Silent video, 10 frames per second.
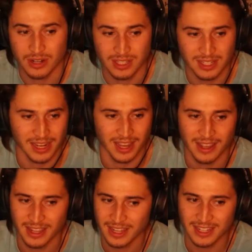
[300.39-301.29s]
It's like
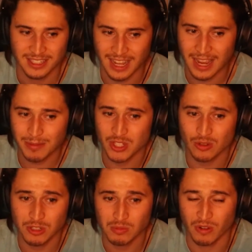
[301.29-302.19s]
time is so
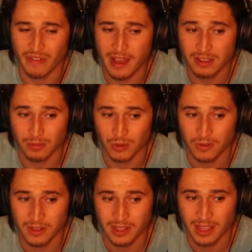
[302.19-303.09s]
much more valuable.
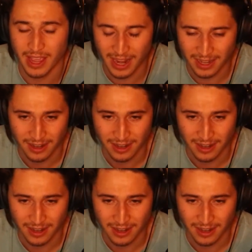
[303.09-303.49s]
And